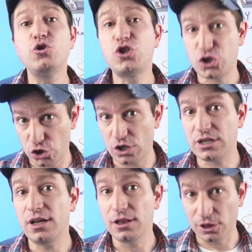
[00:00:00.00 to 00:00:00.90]
you
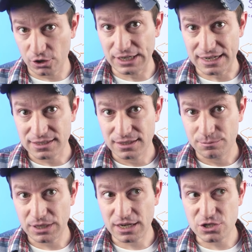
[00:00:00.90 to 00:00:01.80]
should learn it
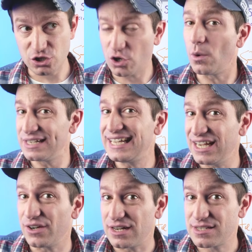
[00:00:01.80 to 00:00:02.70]
because you're going to
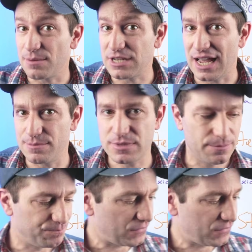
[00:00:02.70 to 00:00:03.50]
hear it sometimes.